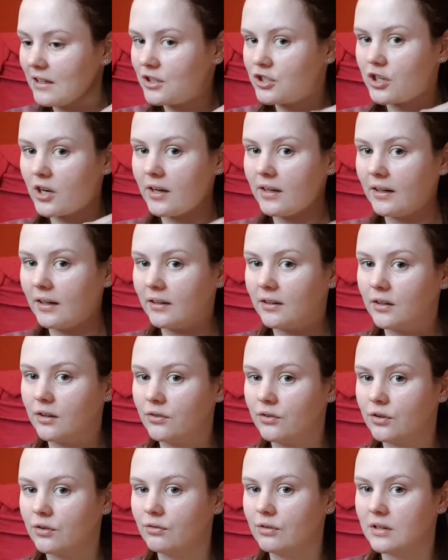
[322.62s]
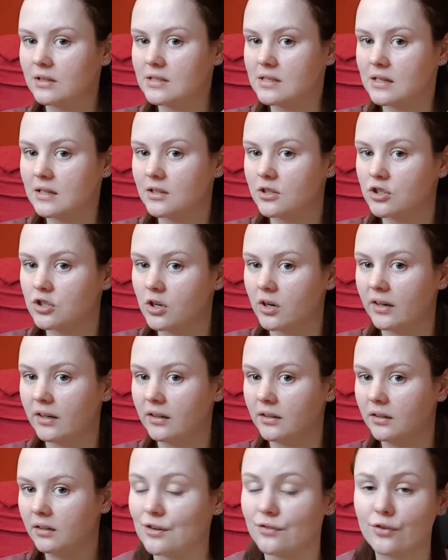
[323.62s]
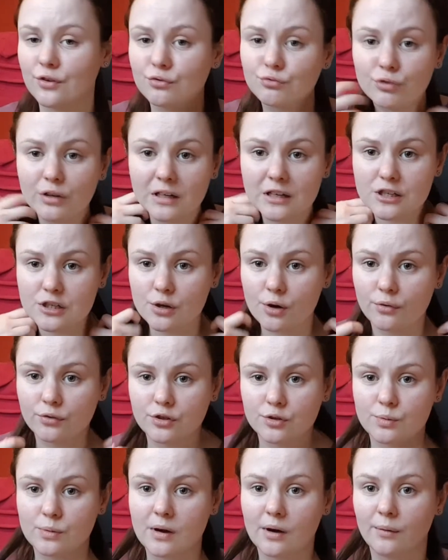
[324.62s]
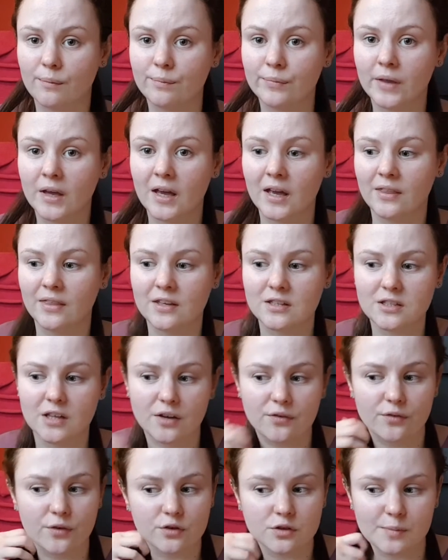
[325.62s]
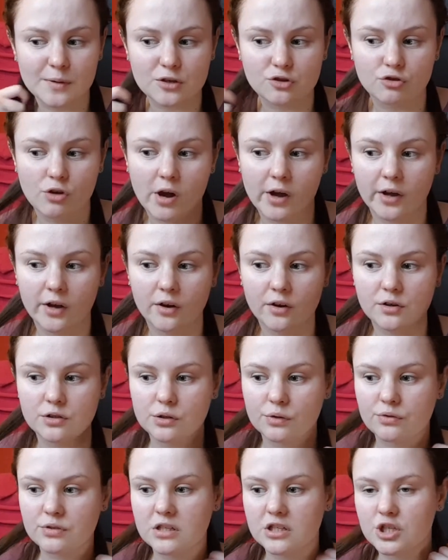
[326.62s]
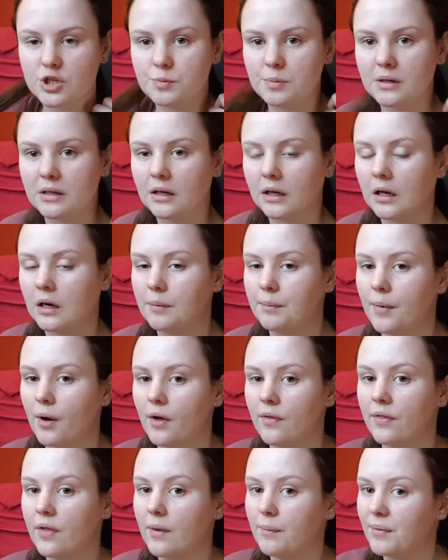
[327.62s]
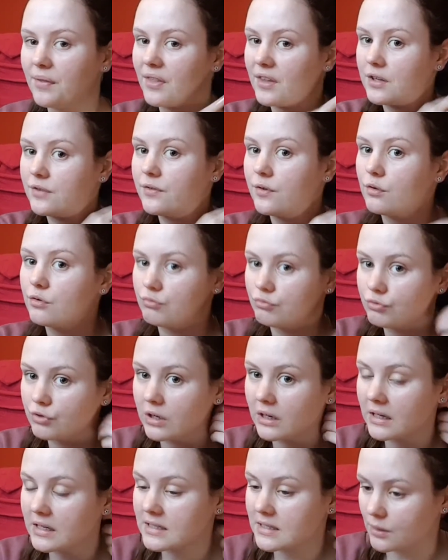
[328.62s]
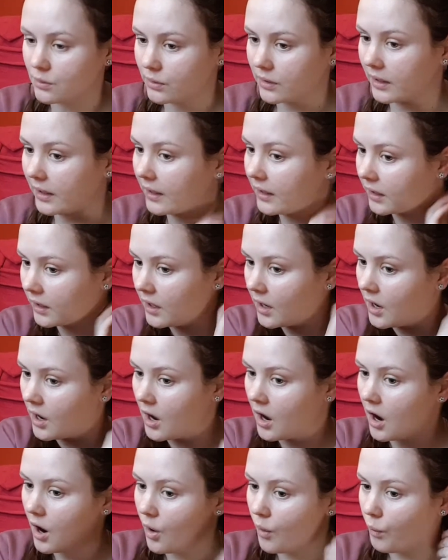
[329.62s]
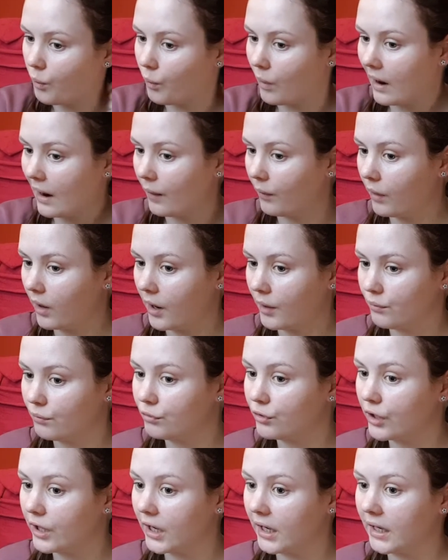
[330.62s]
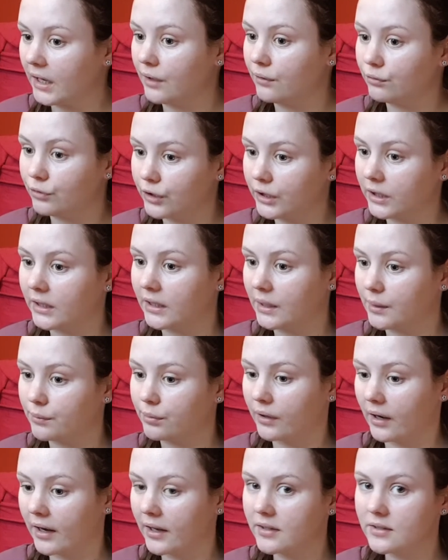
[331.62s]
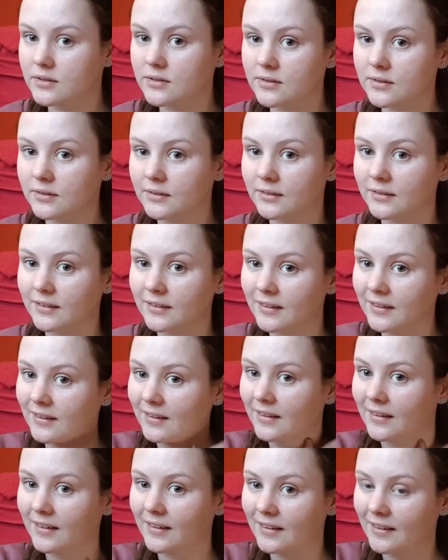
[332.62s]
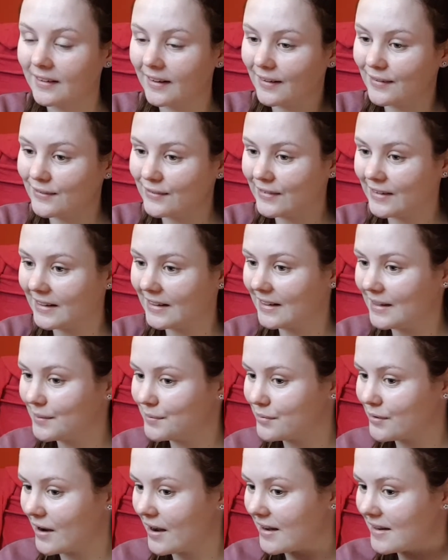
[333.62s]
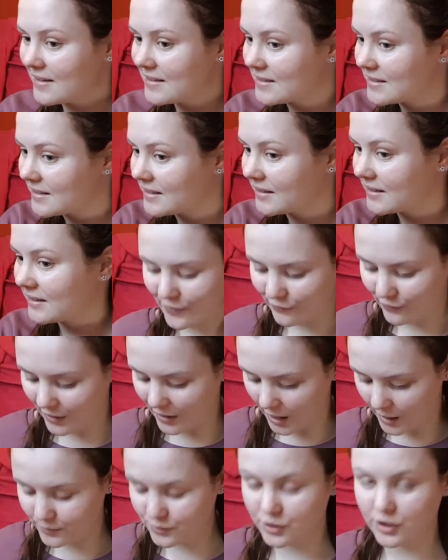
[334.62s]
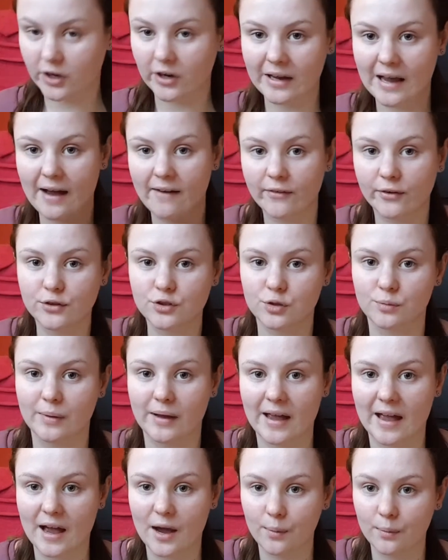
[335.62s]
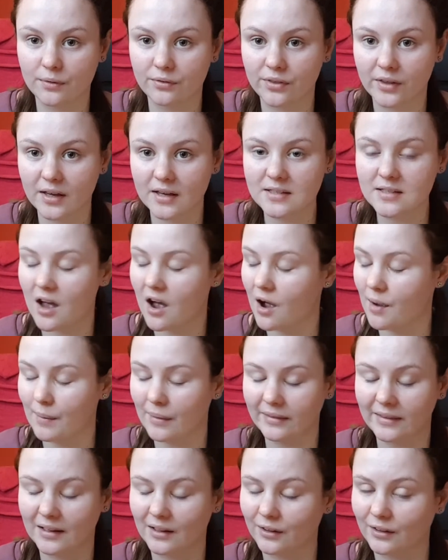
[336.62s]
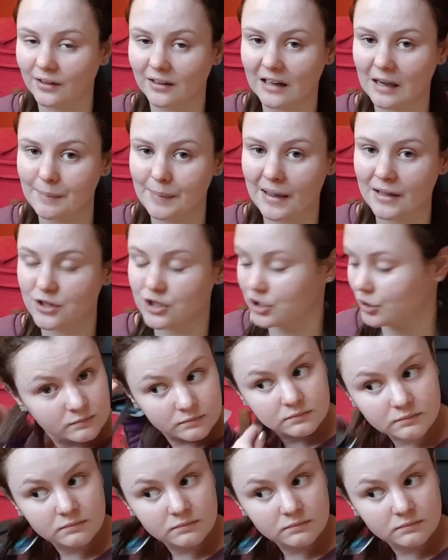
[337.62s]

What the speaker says: shiny. I don't know if you can really see the shine. It feels really soft as well. This side feels a bit drier because obviously it's just been like in a bun, but this feels really silky. Wow, I'm really, really impressed. Like really impressed. Right, I'm just going to carry on doing my hair with this and then I'm going to get back to you.